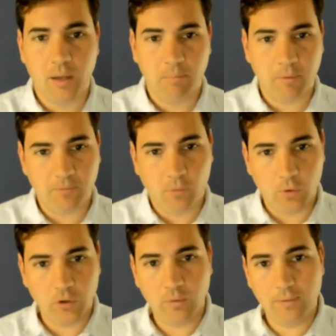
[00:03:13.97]

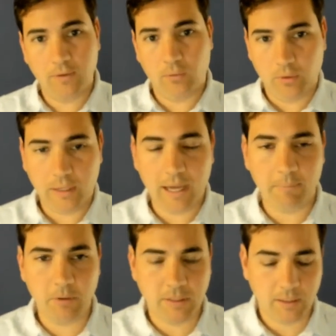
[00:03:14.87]
before you even look at
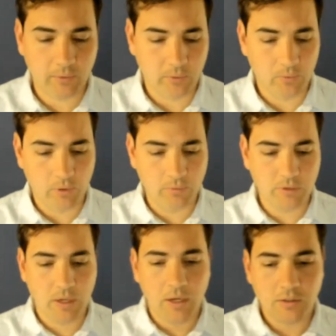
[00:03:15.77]
particular loans.
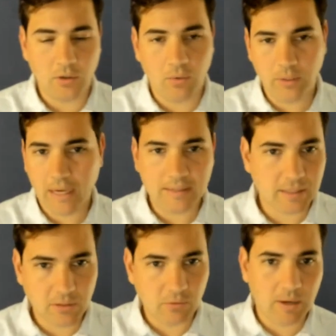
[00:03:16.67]
So yes,
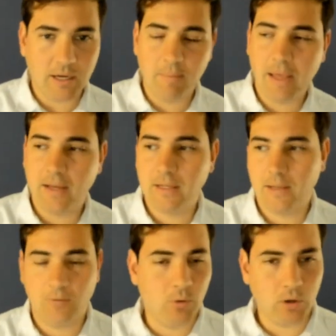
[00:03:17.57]
I do recommend,
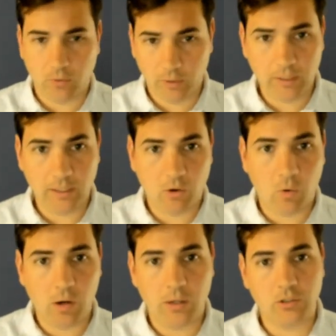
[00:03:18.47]
if you are looking at
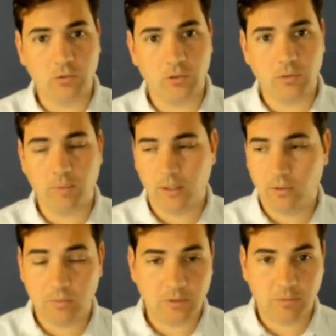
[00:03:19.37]
acquiring a short-term rental,
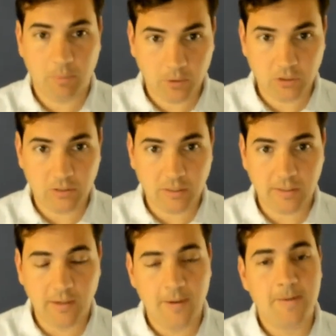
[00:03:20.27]
especially
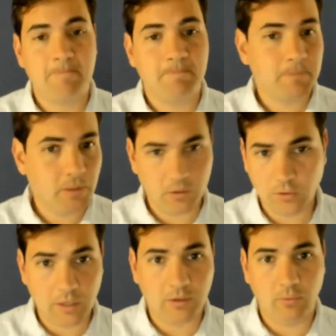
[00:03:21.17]
purchasing, you go
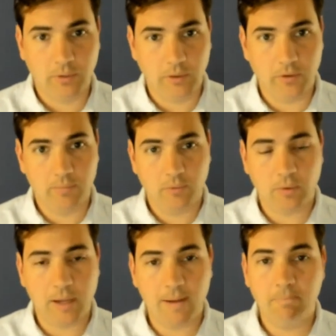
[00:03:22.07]
talk to a lender.
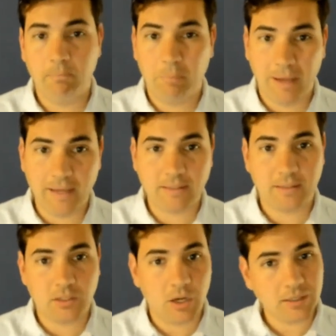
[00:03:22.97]
Okay. But
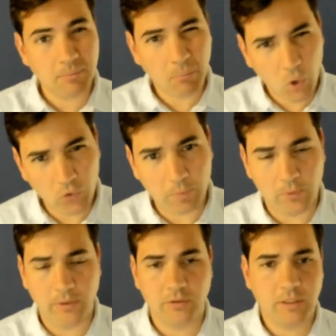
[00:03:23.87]
talk to multiple
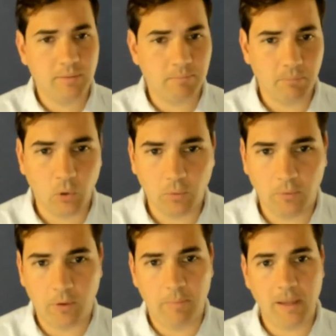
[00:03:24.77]
lenders, get
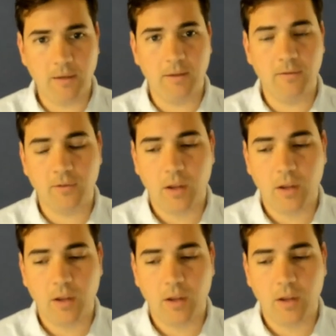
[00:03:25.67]
multiple opinions,